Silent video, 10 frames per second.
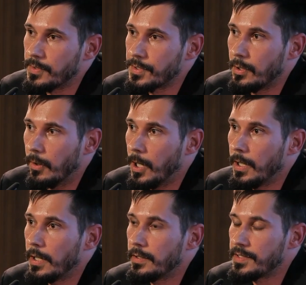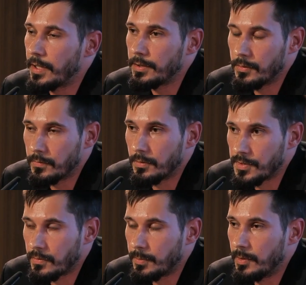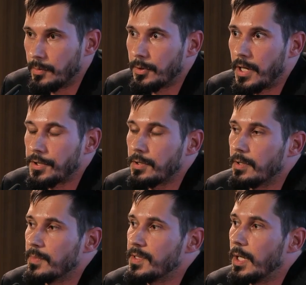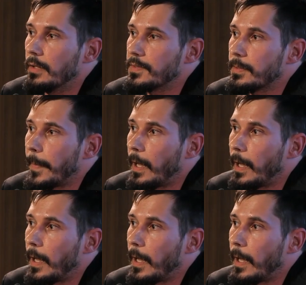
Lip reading: So, and they started, of course, with the production themselves.